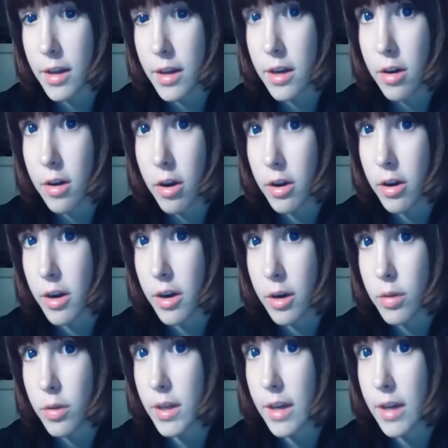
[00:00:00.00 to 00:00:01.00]
Gaga, and I don't
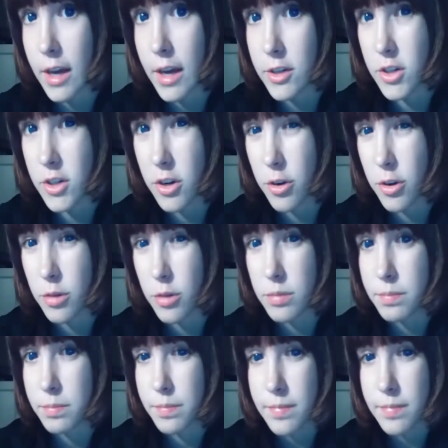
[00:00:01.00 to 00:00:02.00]
like Kesha or
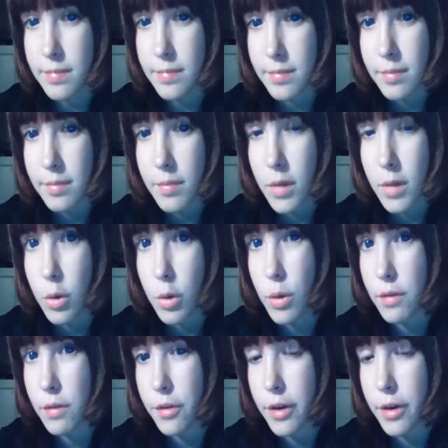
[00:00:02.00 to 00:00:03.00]

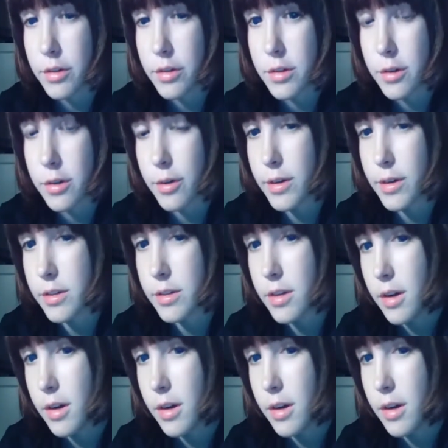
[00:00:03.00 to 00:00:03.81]
whoever else there is.